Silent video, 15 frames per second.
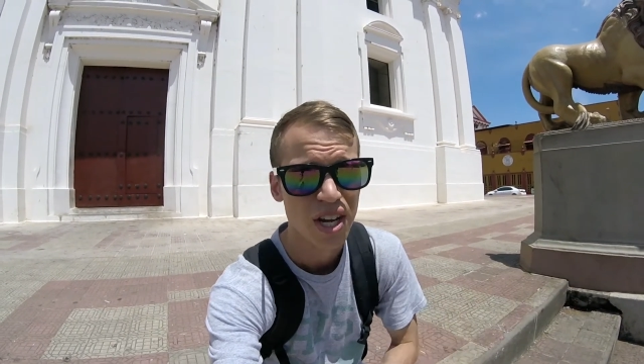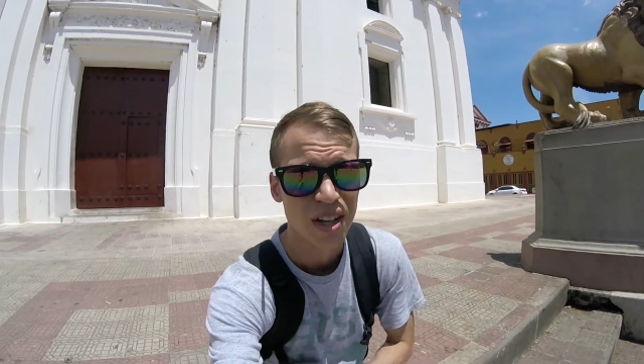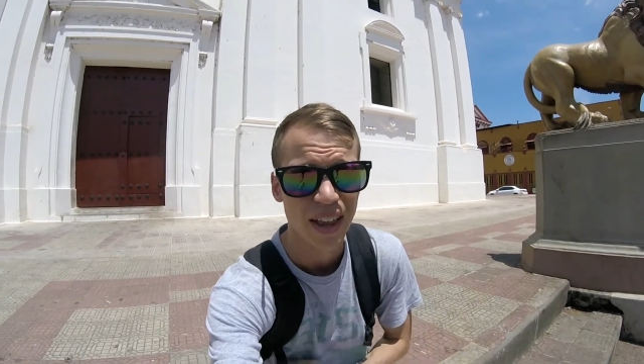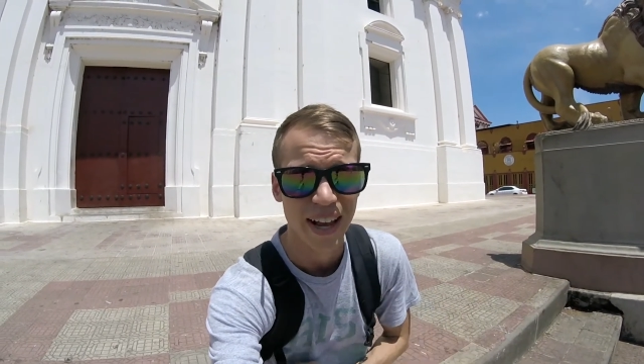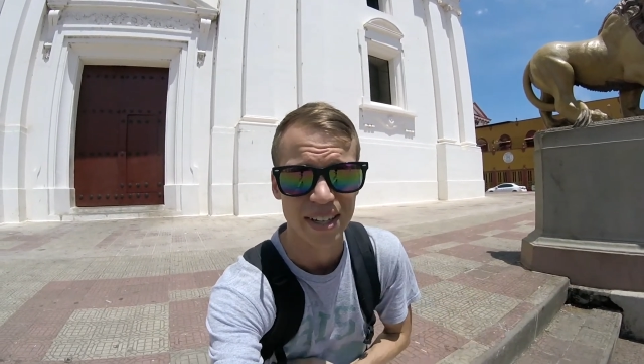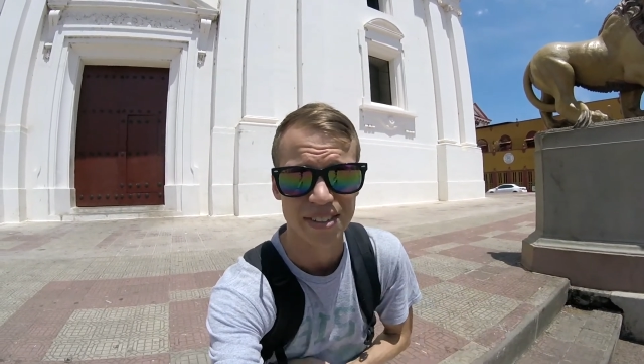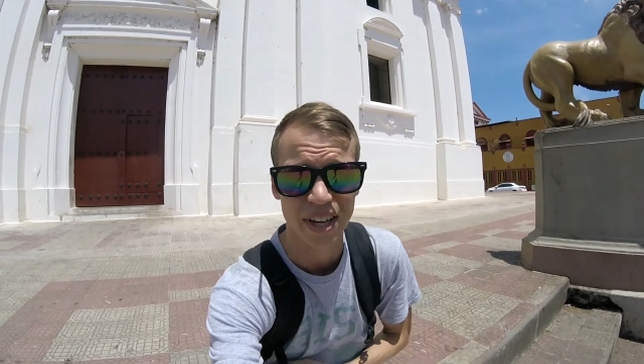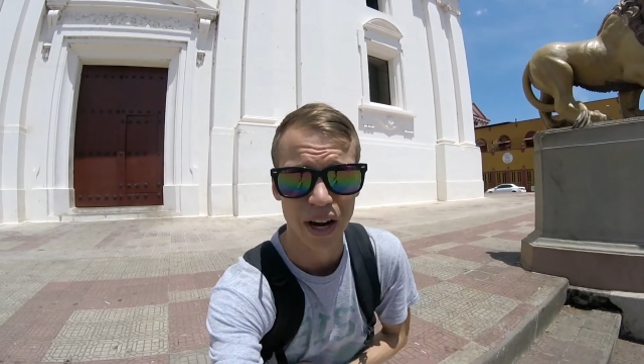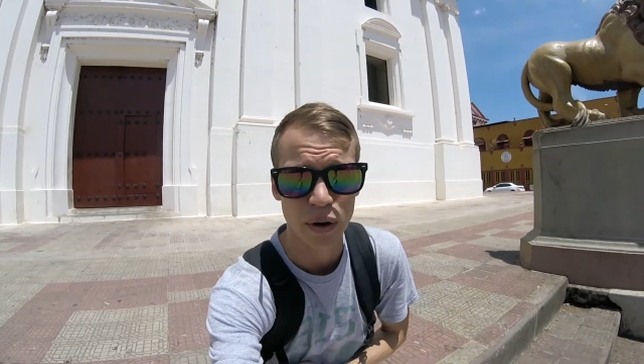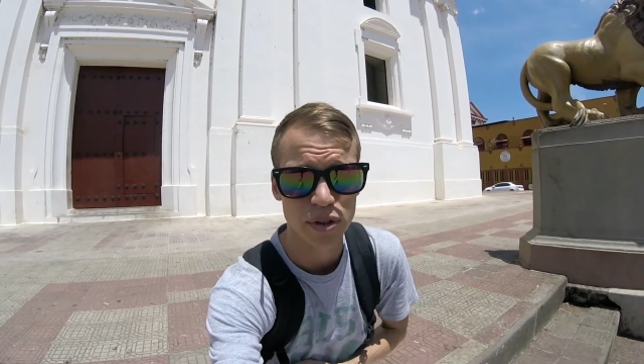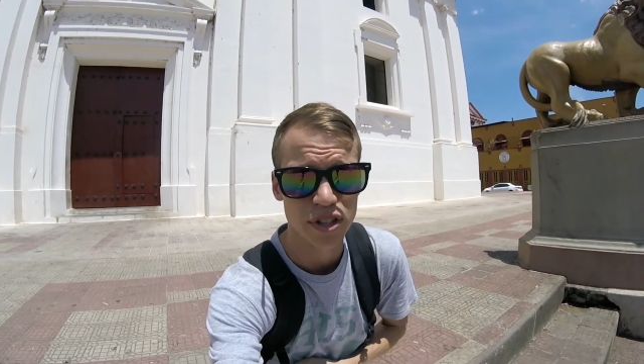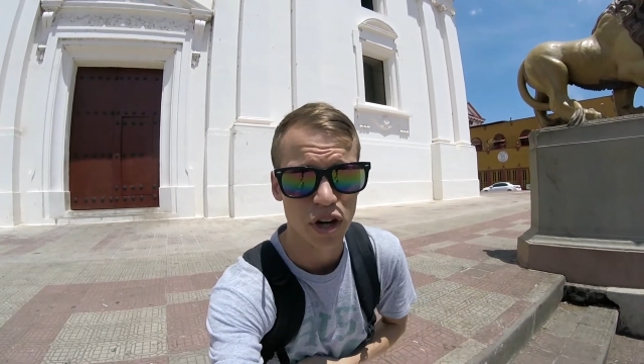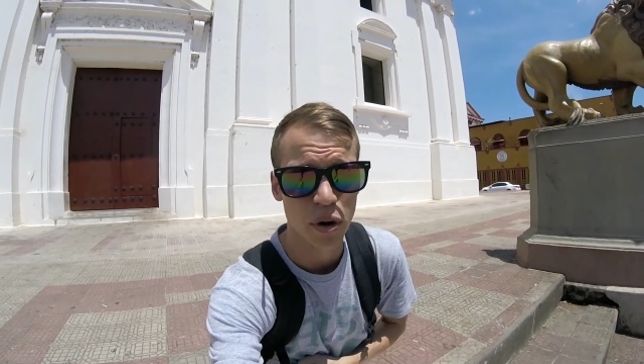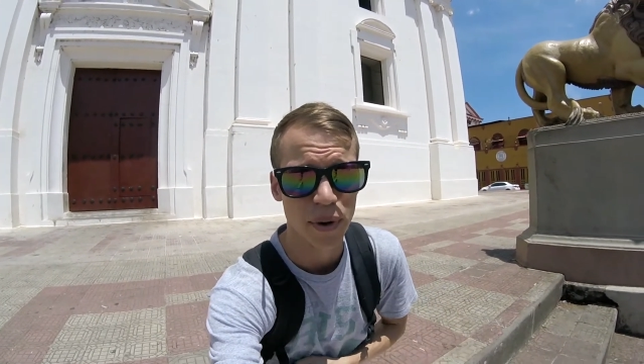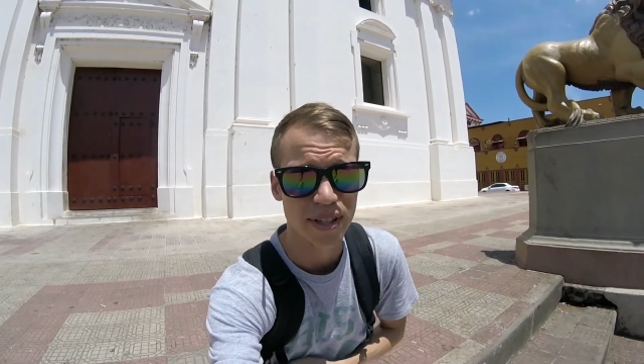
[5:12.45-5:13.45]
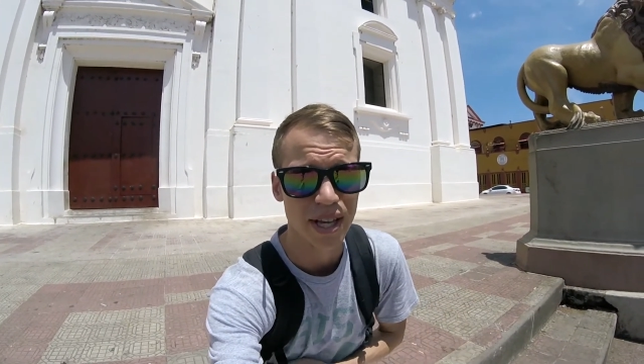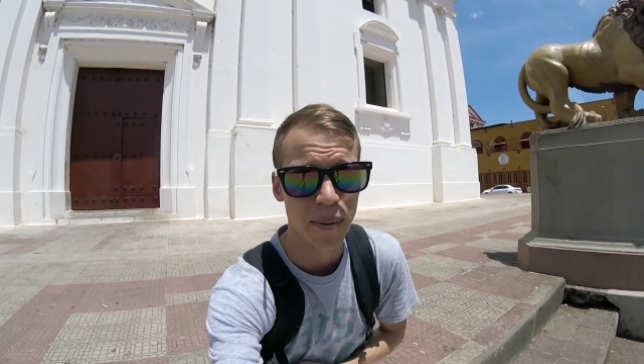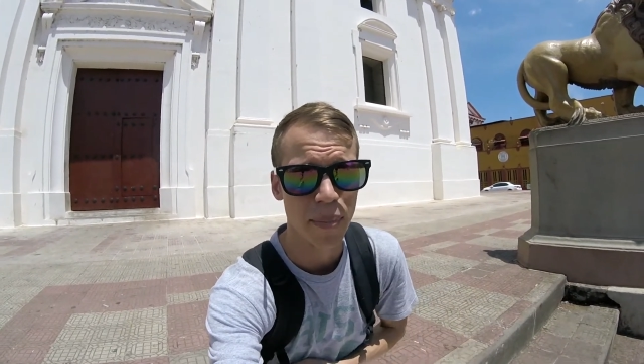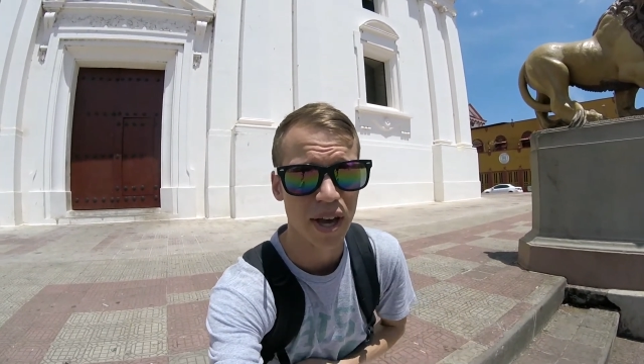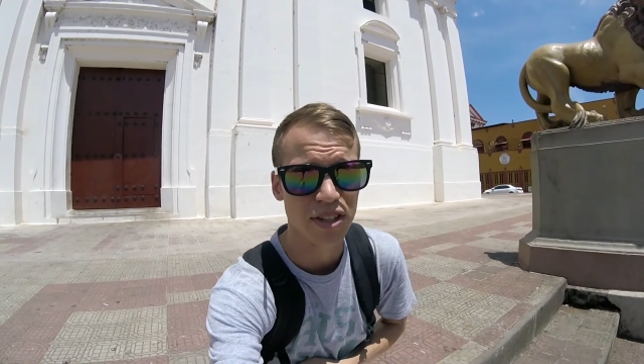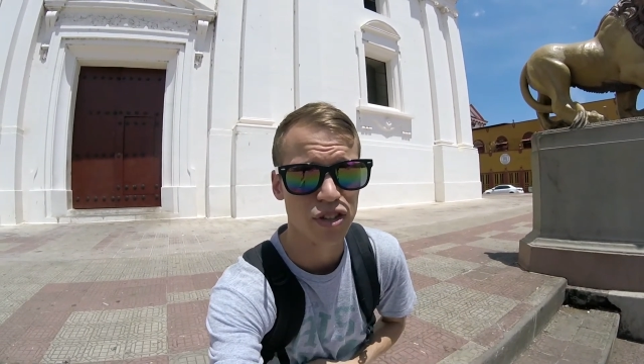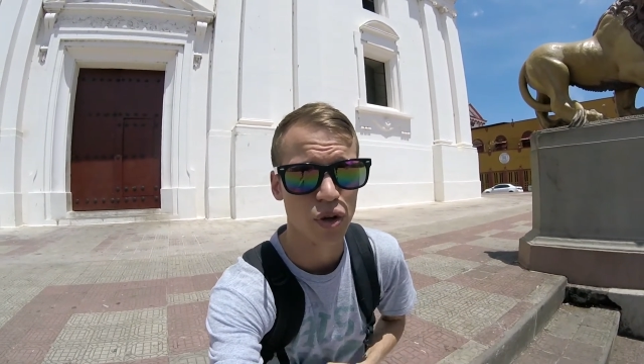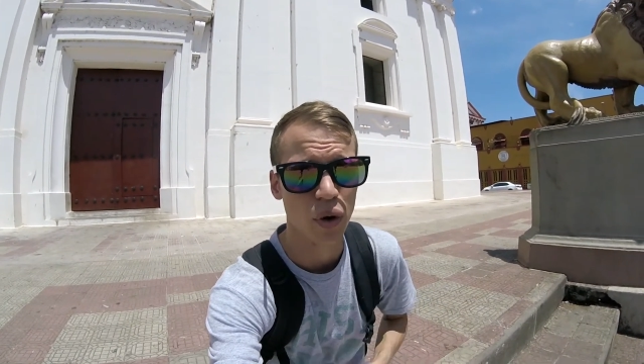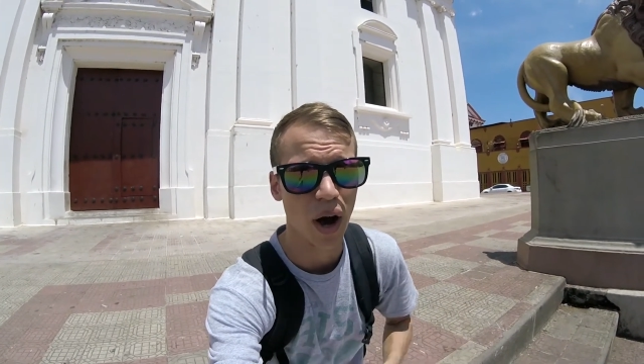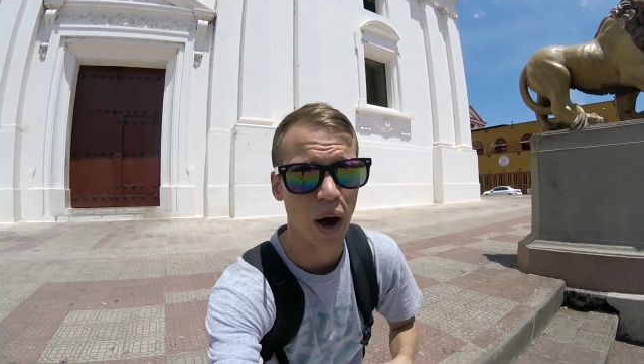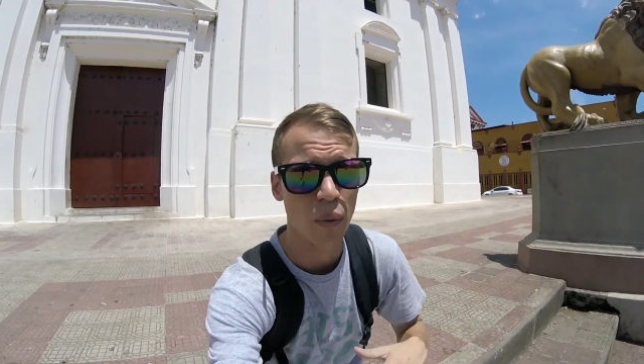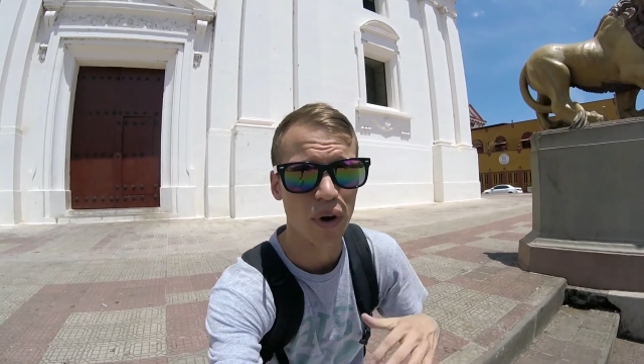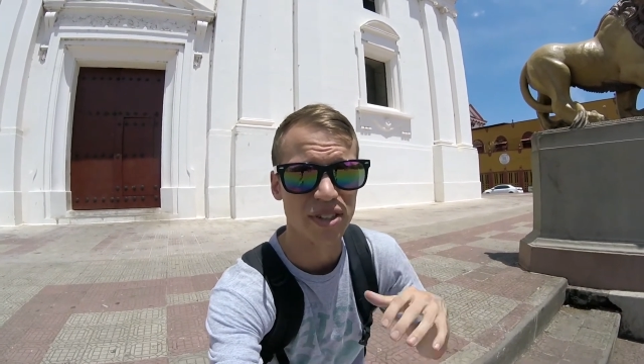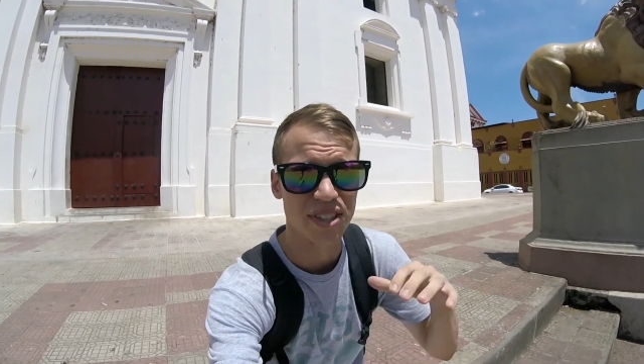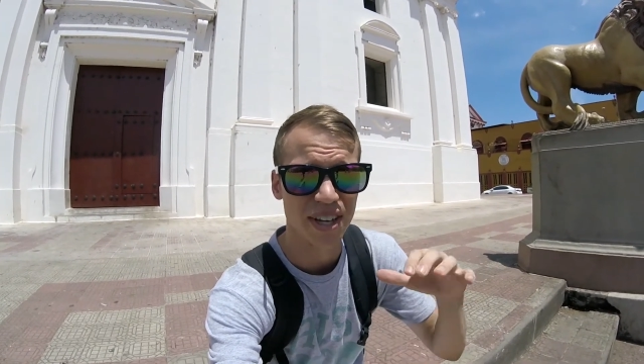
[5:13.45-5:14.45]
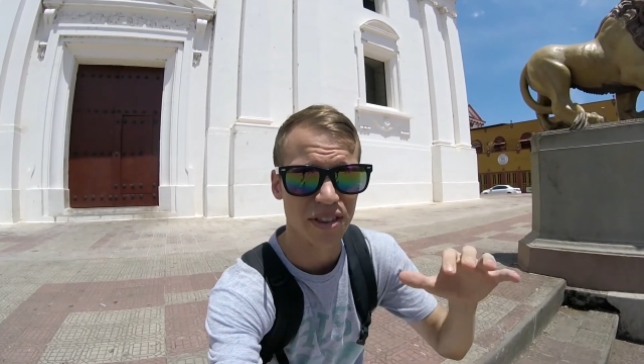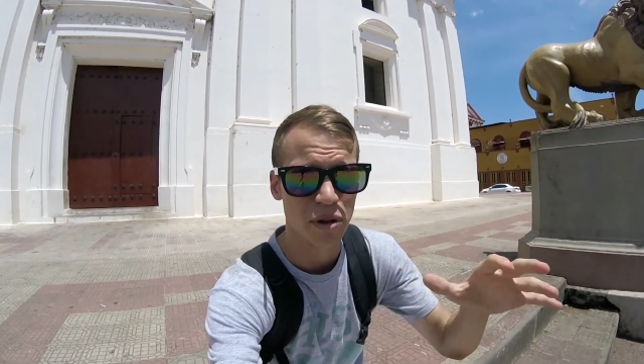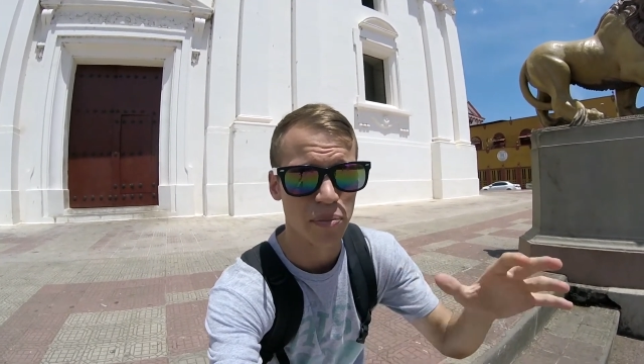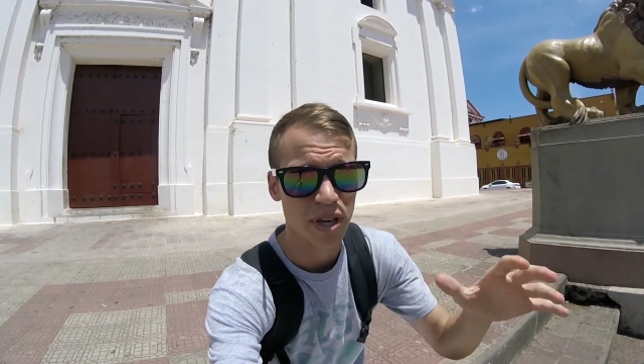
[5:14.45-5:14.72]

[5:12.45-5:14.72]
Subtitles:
Like I said, I was in Ometepe, so I wasn't at the